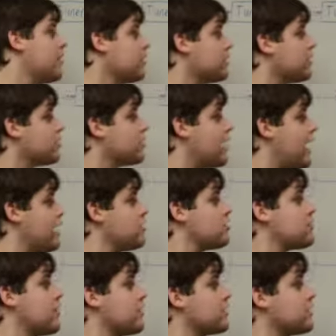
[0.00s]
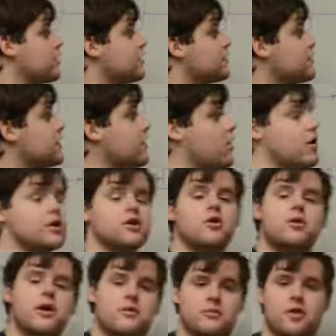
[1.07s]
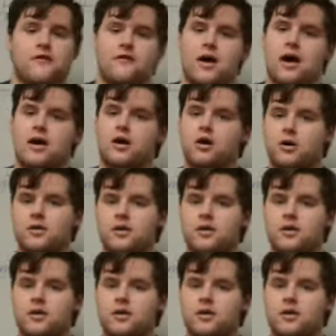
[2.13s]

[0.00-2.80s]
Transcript: The last part is the audio amplifier,